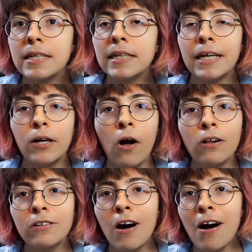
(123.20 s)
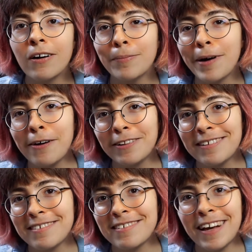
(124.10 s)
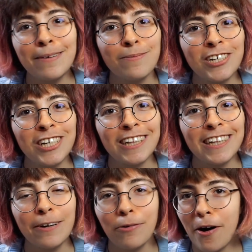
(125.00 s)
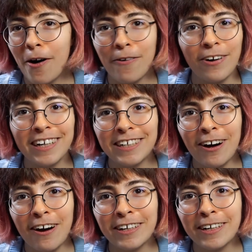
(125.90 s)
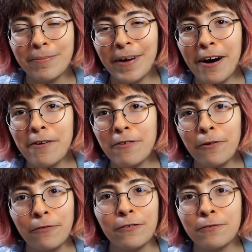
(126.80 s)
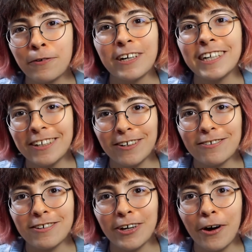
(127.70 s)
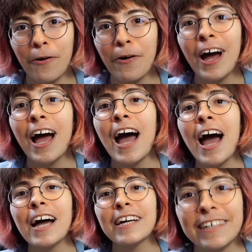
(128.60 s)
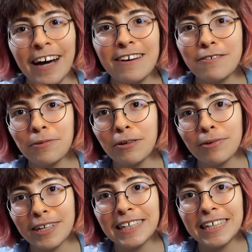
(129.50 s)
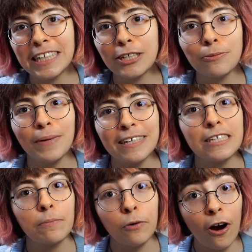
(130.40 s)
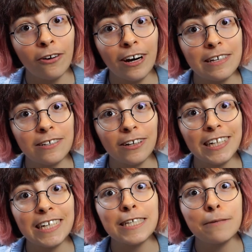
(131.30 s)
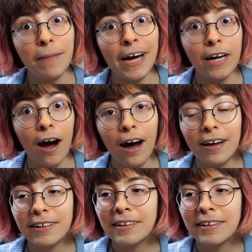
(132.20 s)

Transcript: and they all talk about the same shit they were already talking about over 40 years ago. Guys, we really need to make some progress on this. My God.